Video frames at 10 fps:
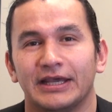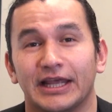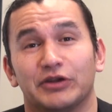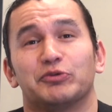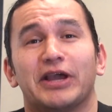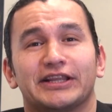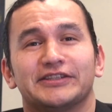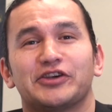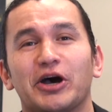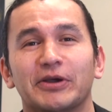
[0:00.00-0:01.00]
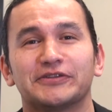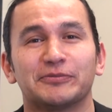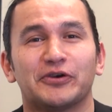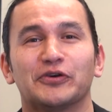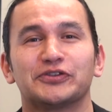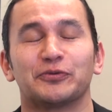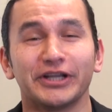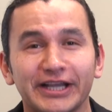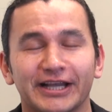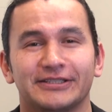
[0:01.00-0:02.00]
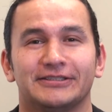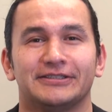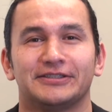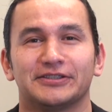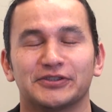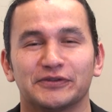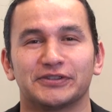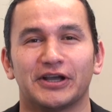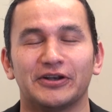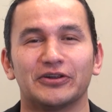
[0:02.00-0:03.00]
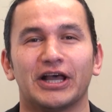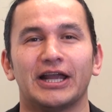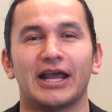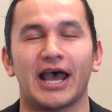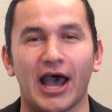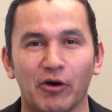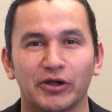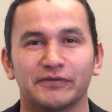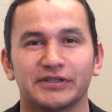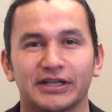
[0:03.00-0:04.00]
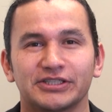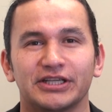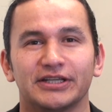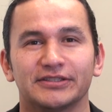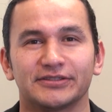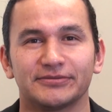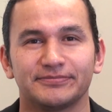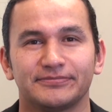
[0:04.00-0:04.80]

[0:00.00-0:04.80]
That he would make these comments from Costa Rica just serves to underline how out of touch he is.